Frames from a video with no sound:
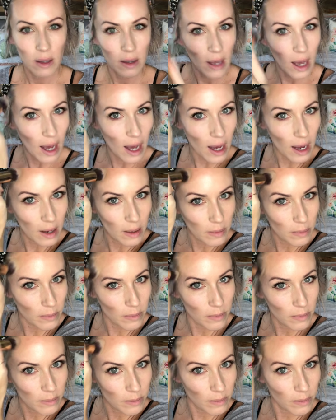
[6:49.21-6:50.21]

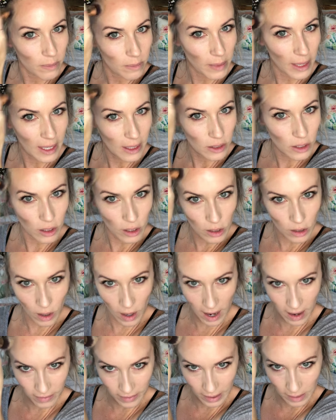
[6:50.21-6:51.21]
so you don't
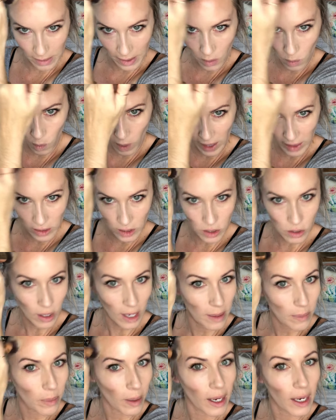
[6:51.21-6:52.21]
have like a big white
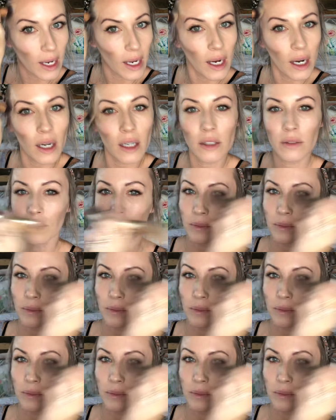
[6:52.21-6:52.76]
stripe right here.